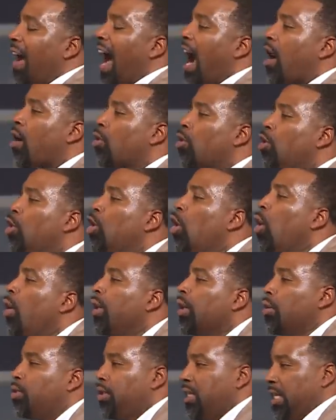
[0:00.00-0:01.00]
our
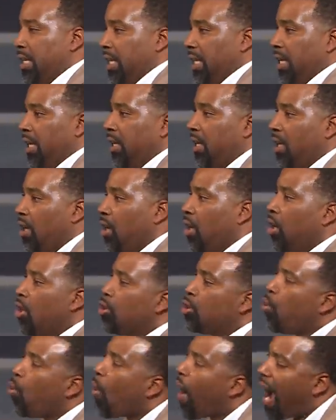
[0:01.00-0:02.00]
loyalty
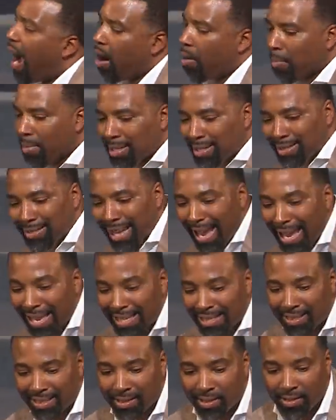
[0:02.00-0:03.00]
to our
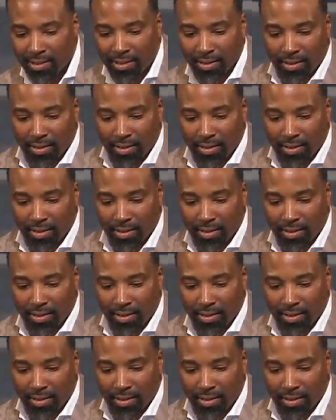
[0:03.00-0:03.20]
mistakes?